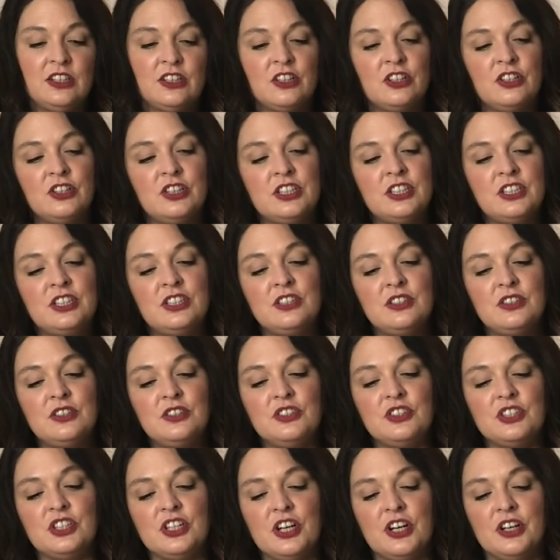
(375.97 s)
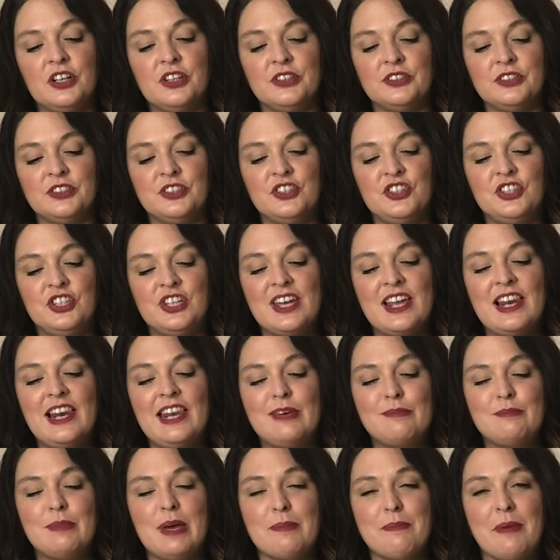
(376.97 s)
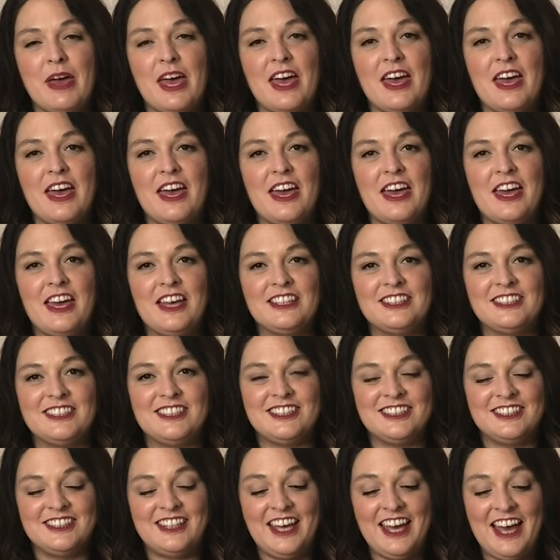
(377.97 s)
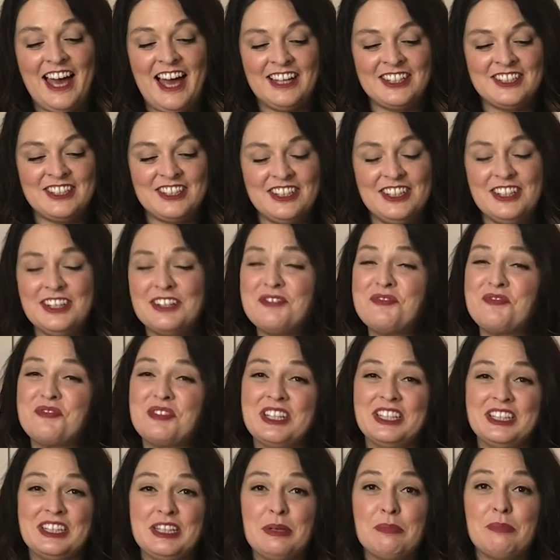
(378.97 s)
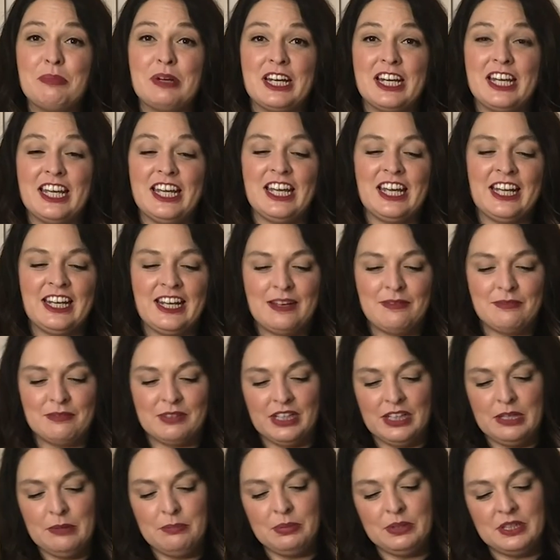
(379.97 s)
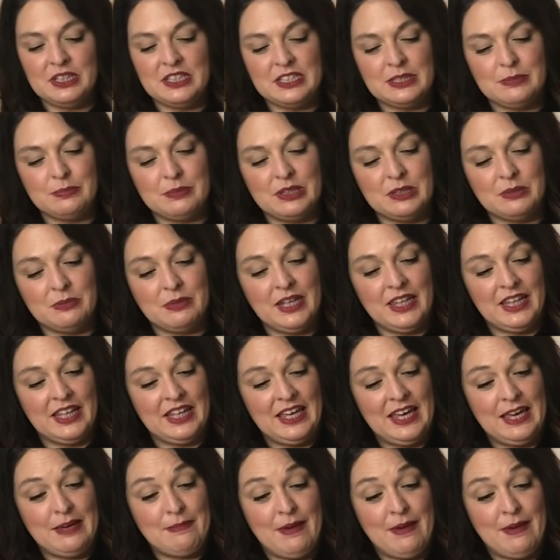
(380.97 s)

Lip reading: crystal geodes, jiggly babies. They actually are really pretty and I'm really pleased with the way they came